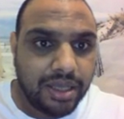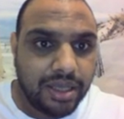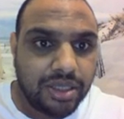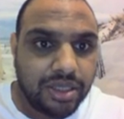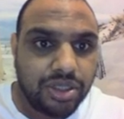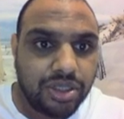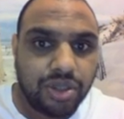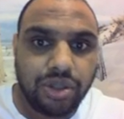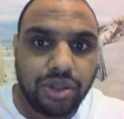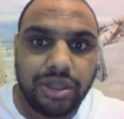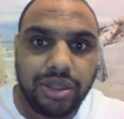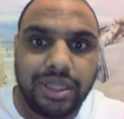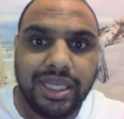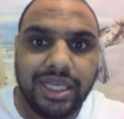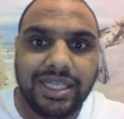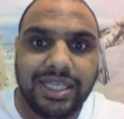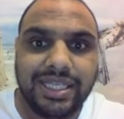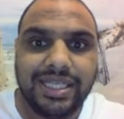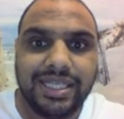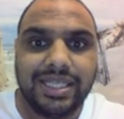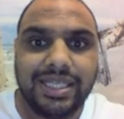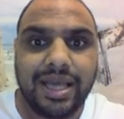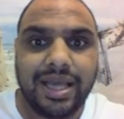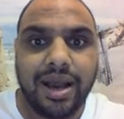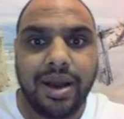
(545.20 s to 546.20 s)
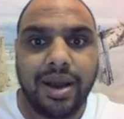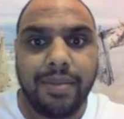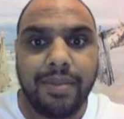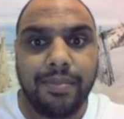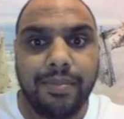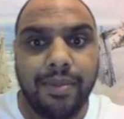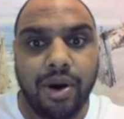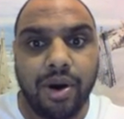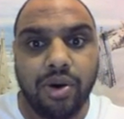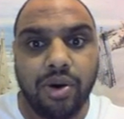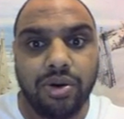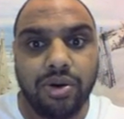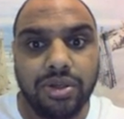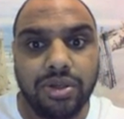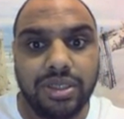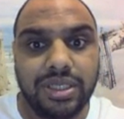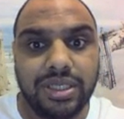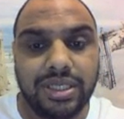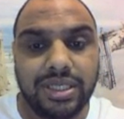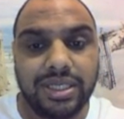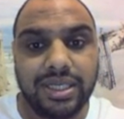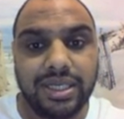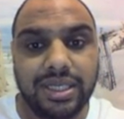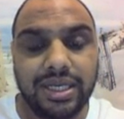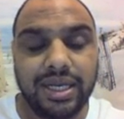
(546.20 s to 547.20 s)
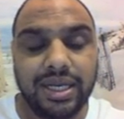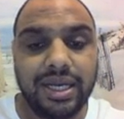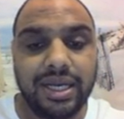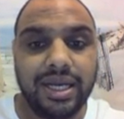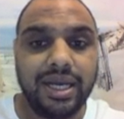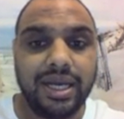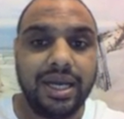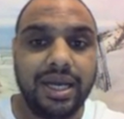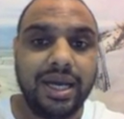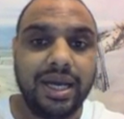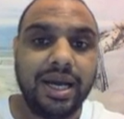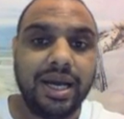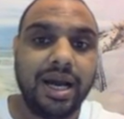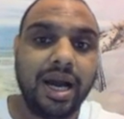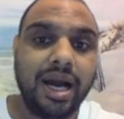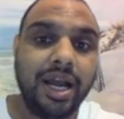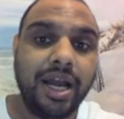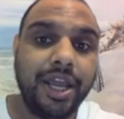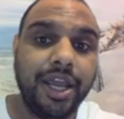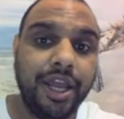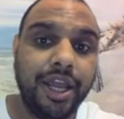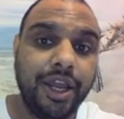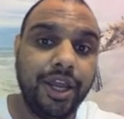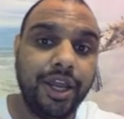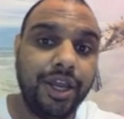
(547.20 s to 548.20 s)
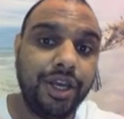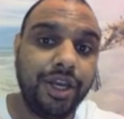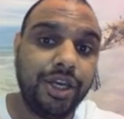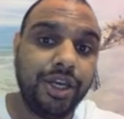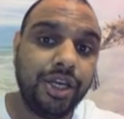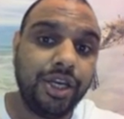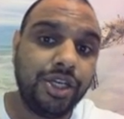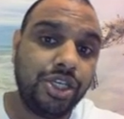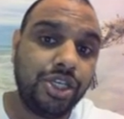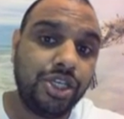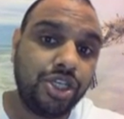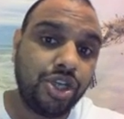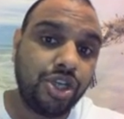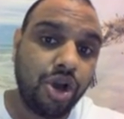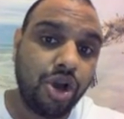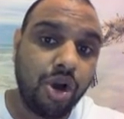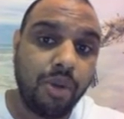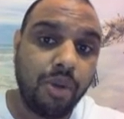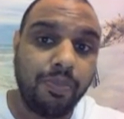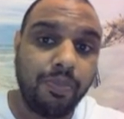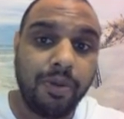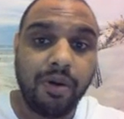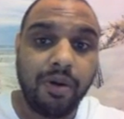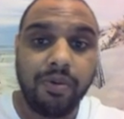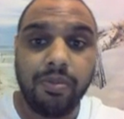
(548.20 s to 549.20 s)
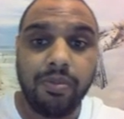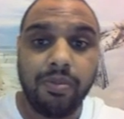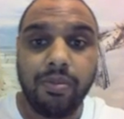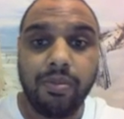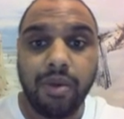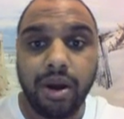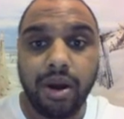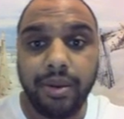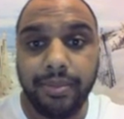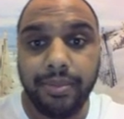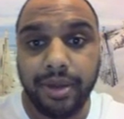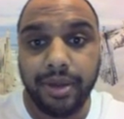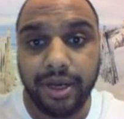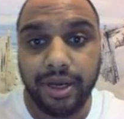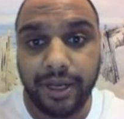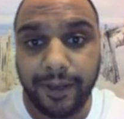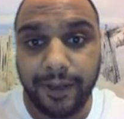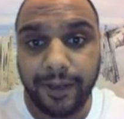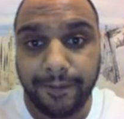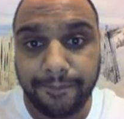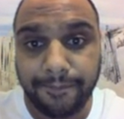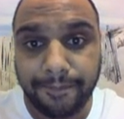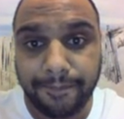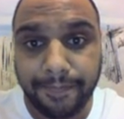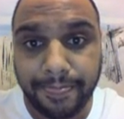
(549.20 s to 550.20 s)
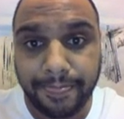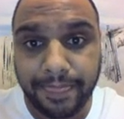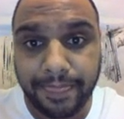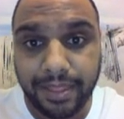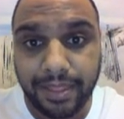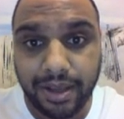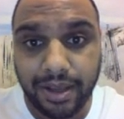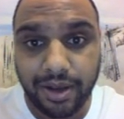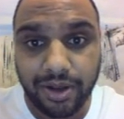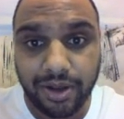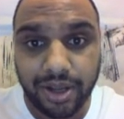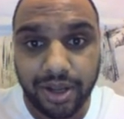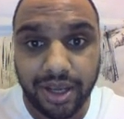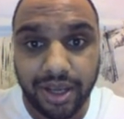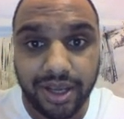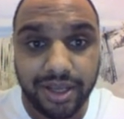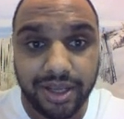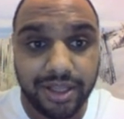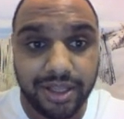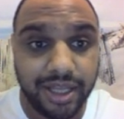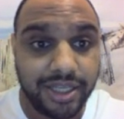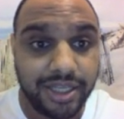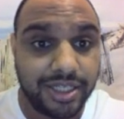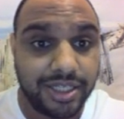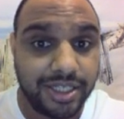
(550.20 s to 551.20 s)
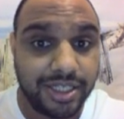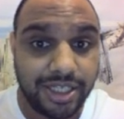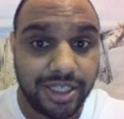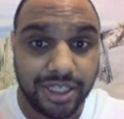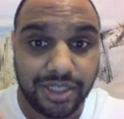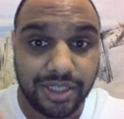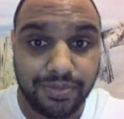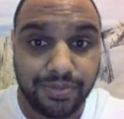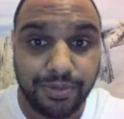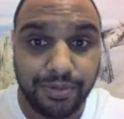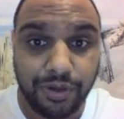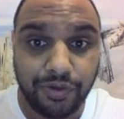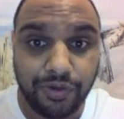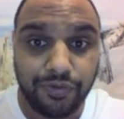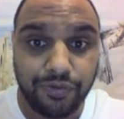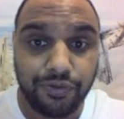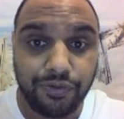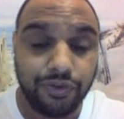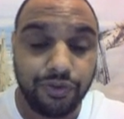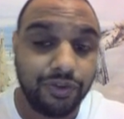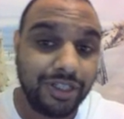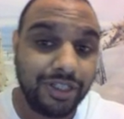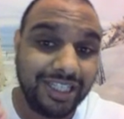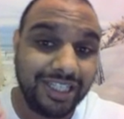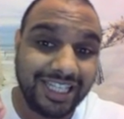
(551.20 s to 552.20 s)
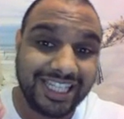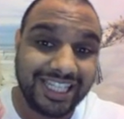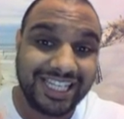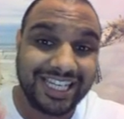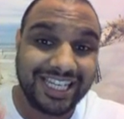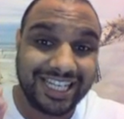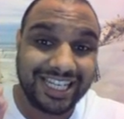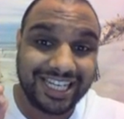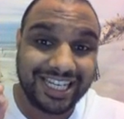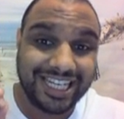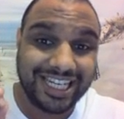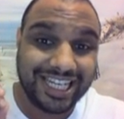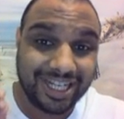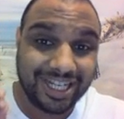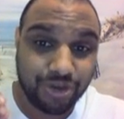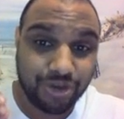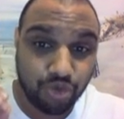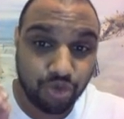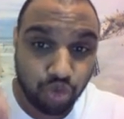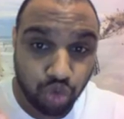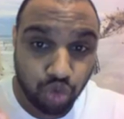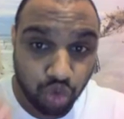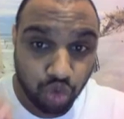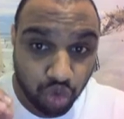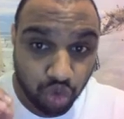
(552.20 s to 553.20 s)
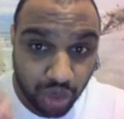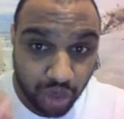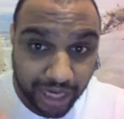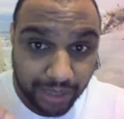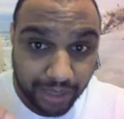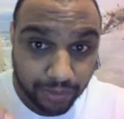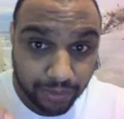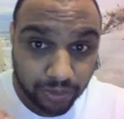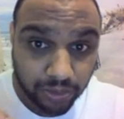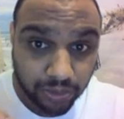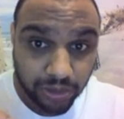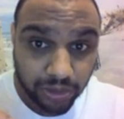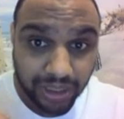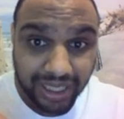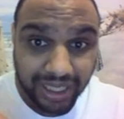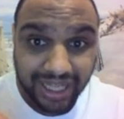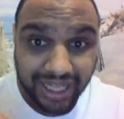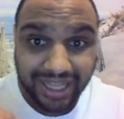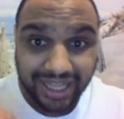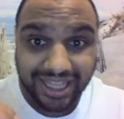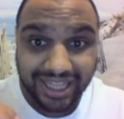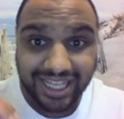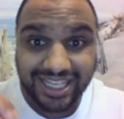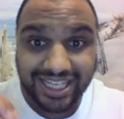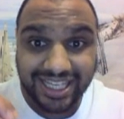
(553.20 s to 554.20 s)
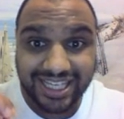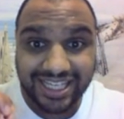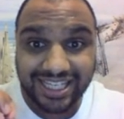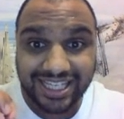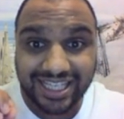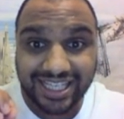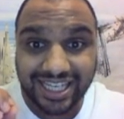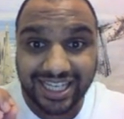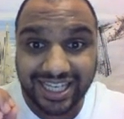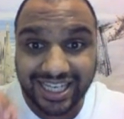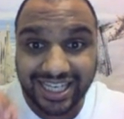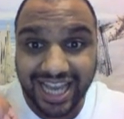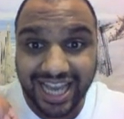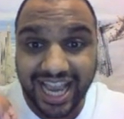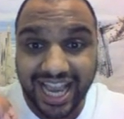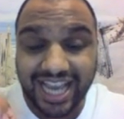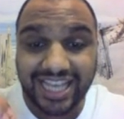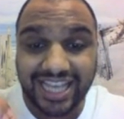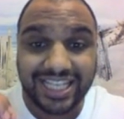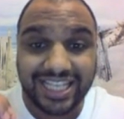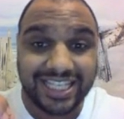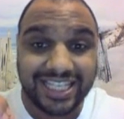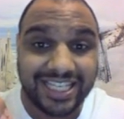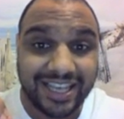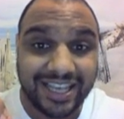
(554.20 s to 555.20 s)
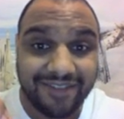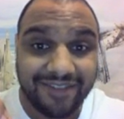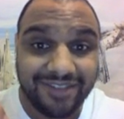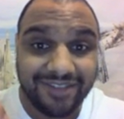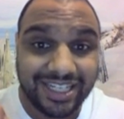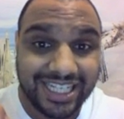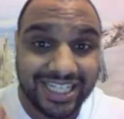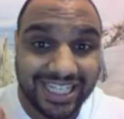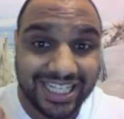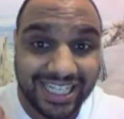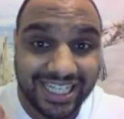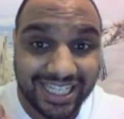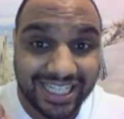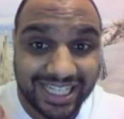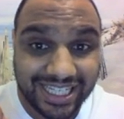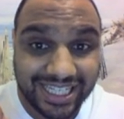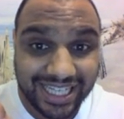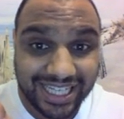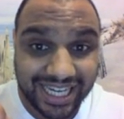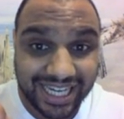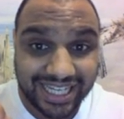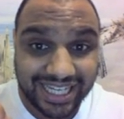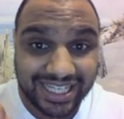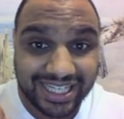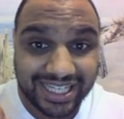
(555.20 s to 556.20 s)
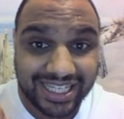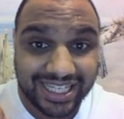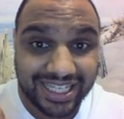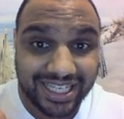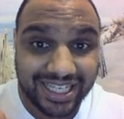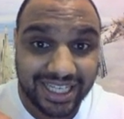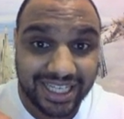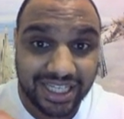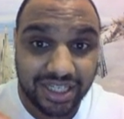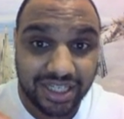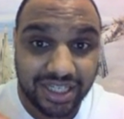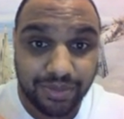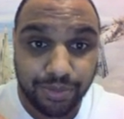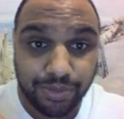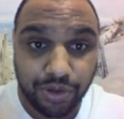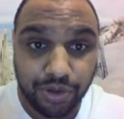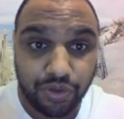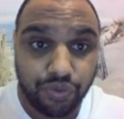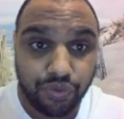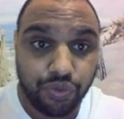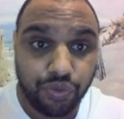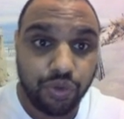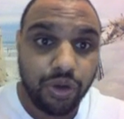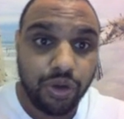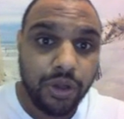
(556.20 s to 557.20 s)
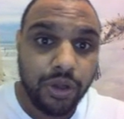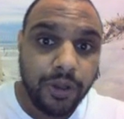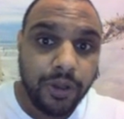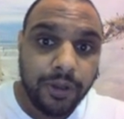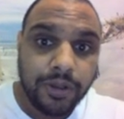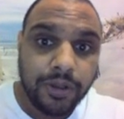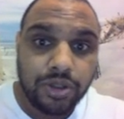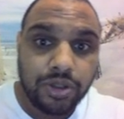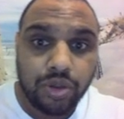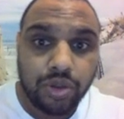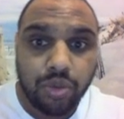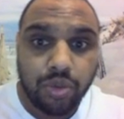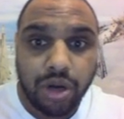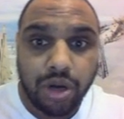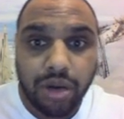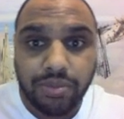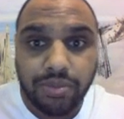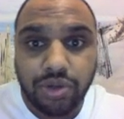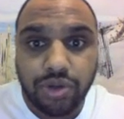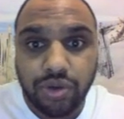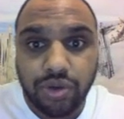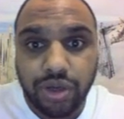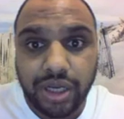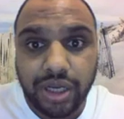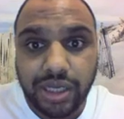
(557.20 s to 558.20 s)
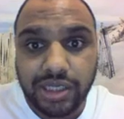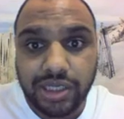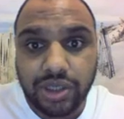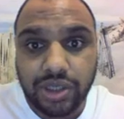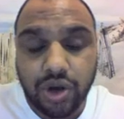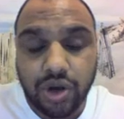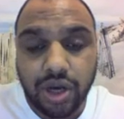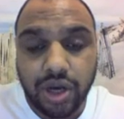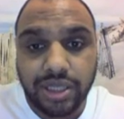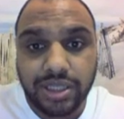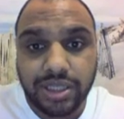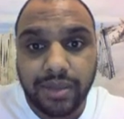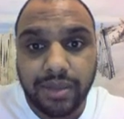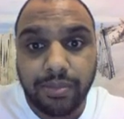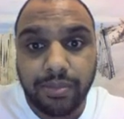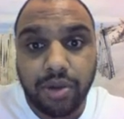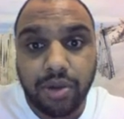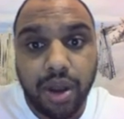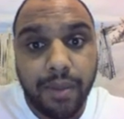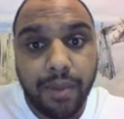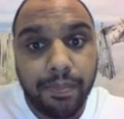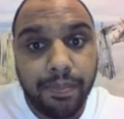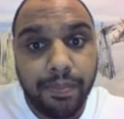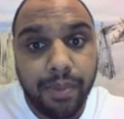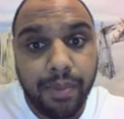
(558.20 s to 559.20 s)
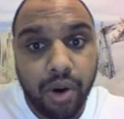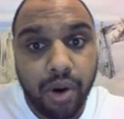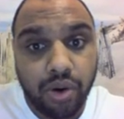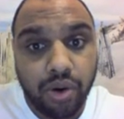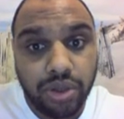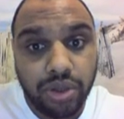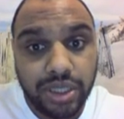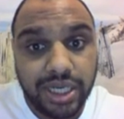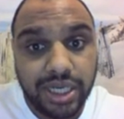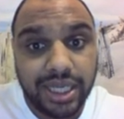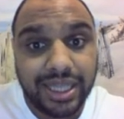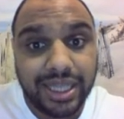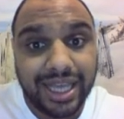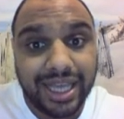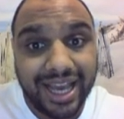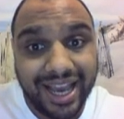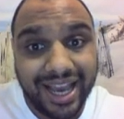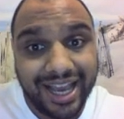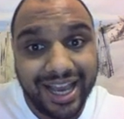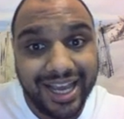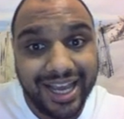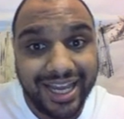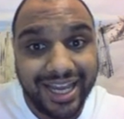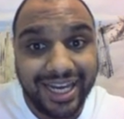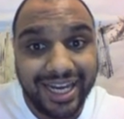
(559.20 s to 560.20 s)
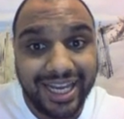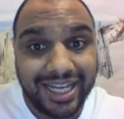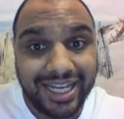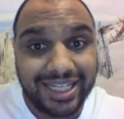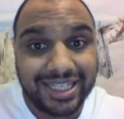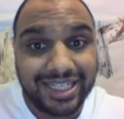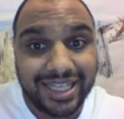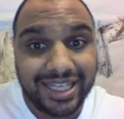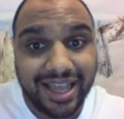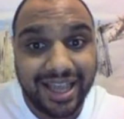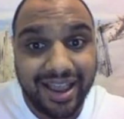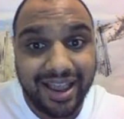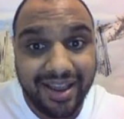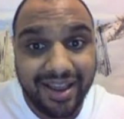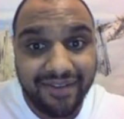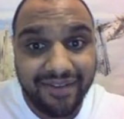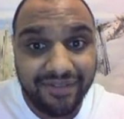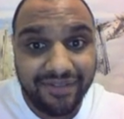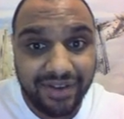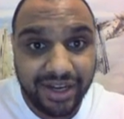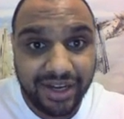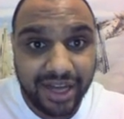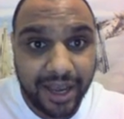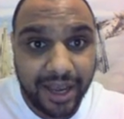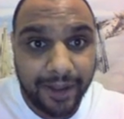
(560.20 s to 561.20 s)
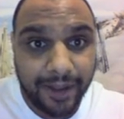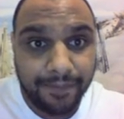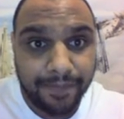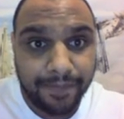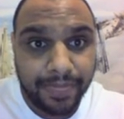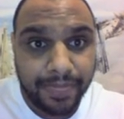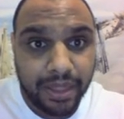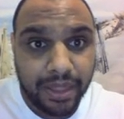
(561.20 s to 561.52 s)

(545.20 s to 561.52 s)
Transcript: So this is the amount I earn top of my money. Okay, that's just beautiful. This incredible. This is the day 76. It's beautiful. So what I'm doing is, guys, I'm compounding the earnings every day.